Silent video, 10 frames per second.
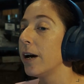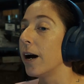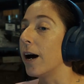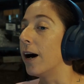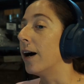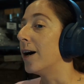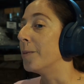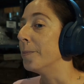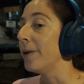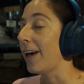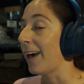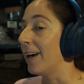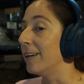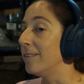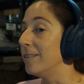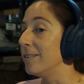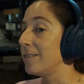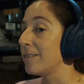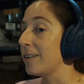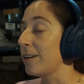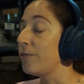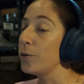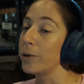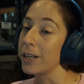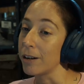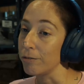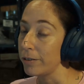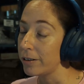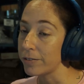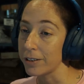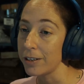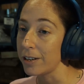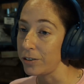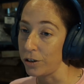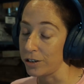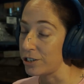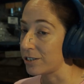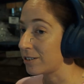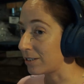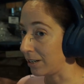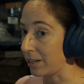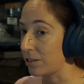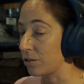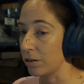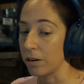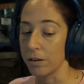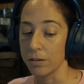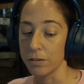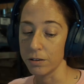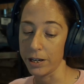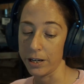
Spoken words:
And if you want to get rid of it, you can just delete your whole